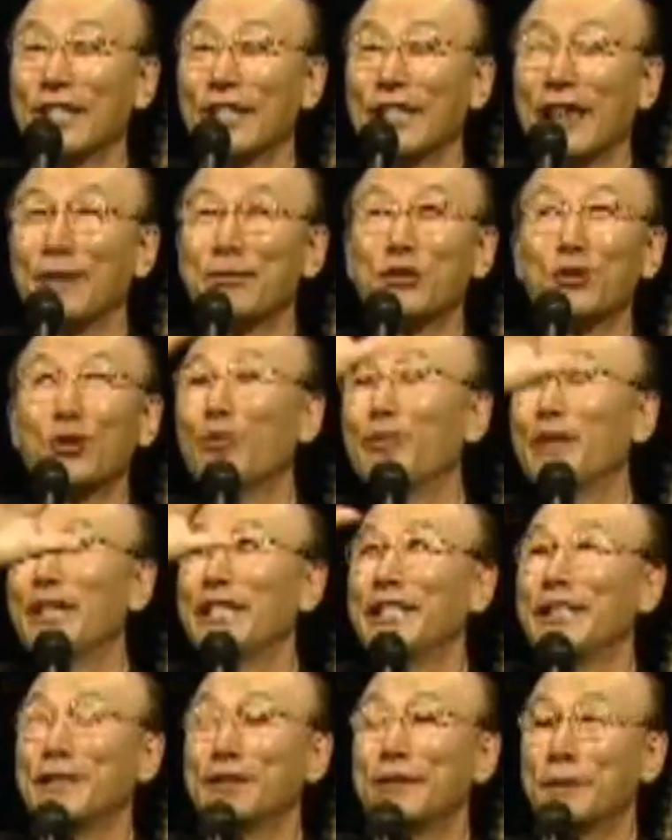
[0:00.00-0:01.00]
I have so
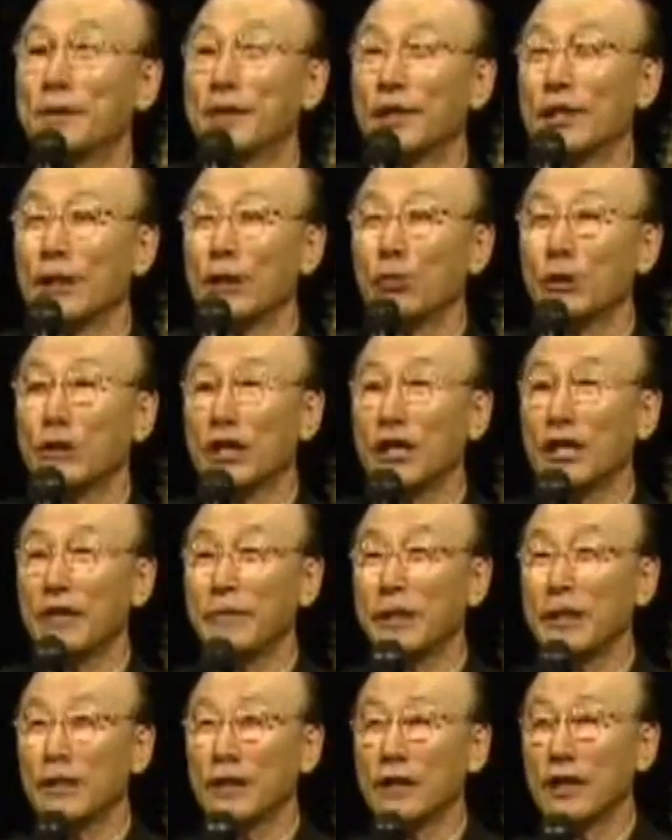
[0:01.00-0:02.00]
many. He was
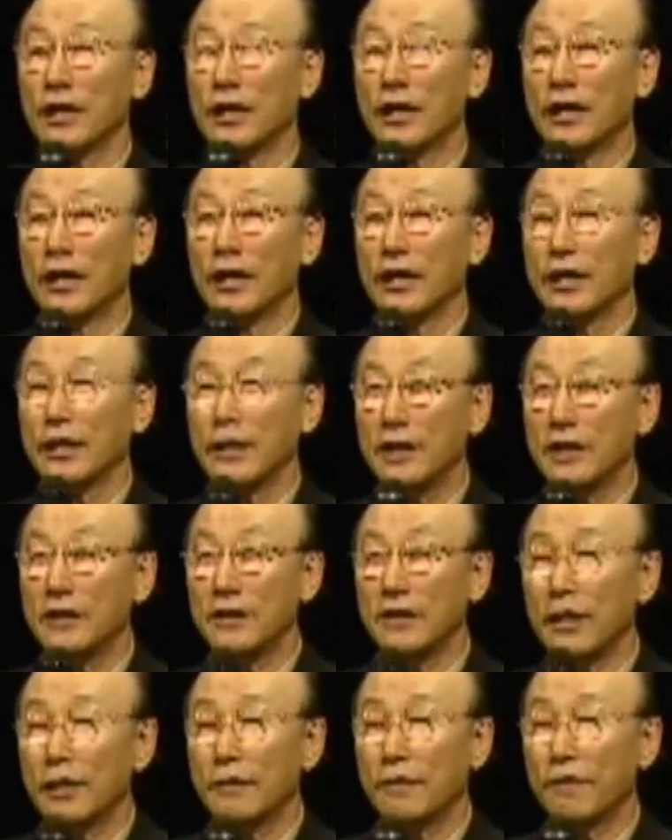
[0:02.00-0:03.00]
living
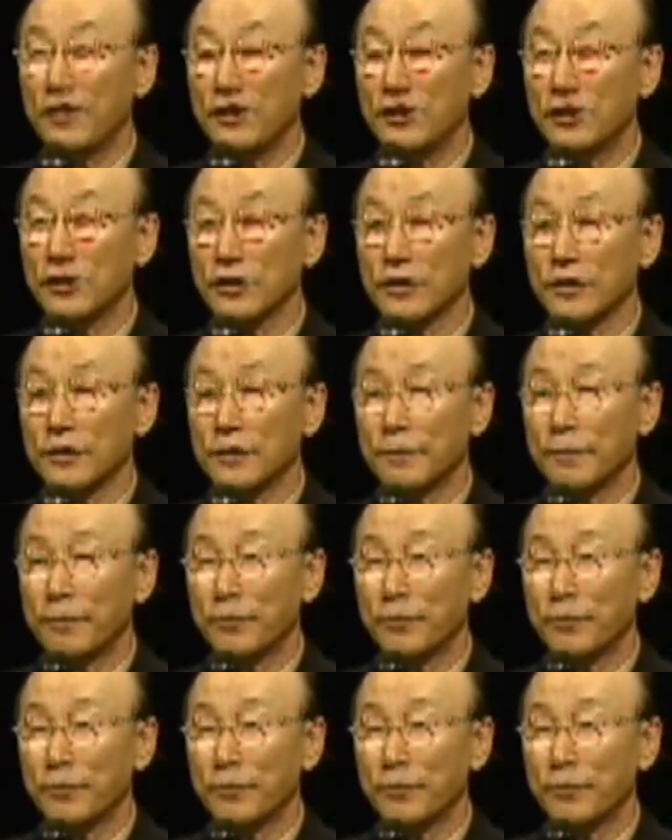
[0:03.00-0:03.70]
in that vision.